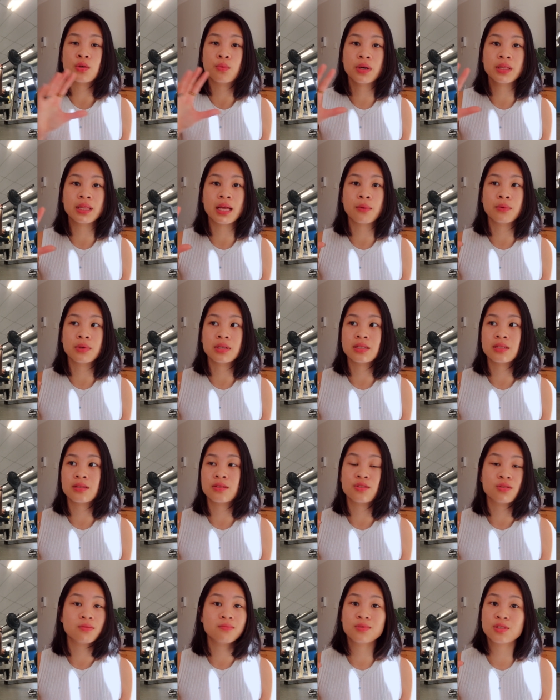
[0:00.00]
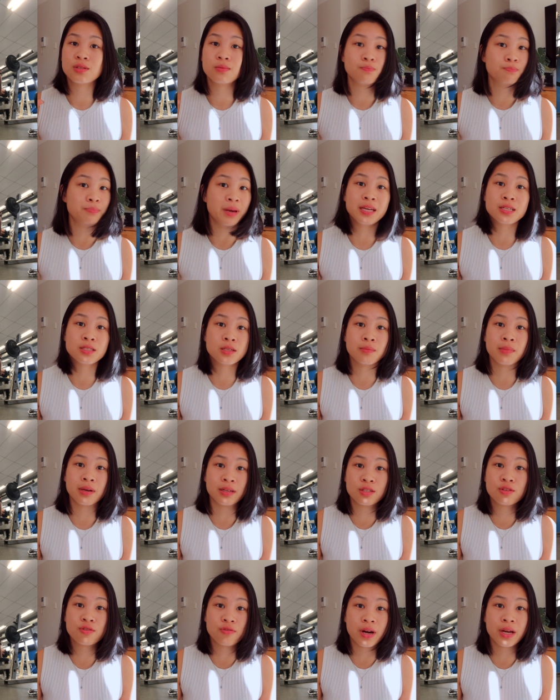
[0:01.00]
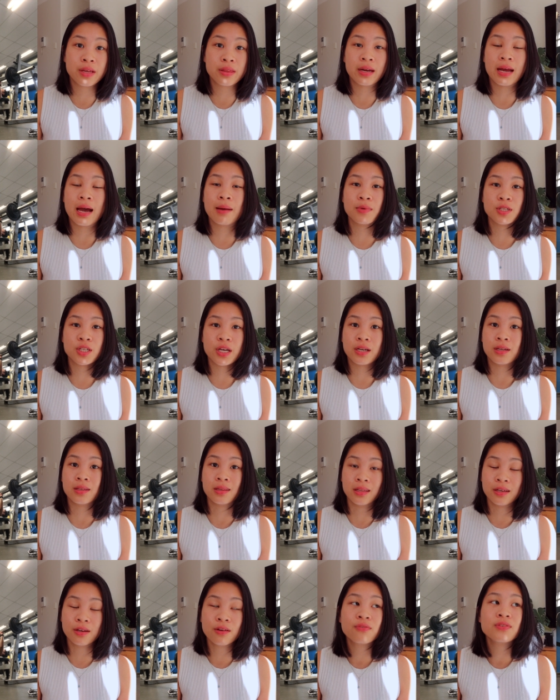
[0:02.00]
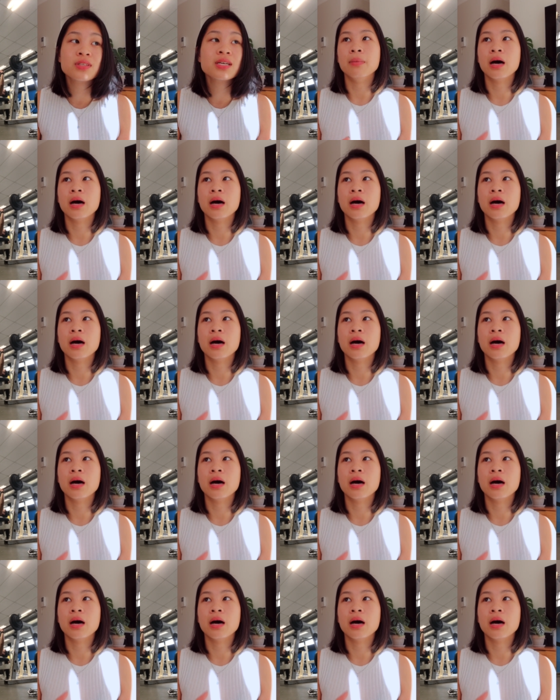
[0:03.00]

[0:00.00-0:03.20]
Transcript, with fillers: to one that was based on my strength and how much I could lift,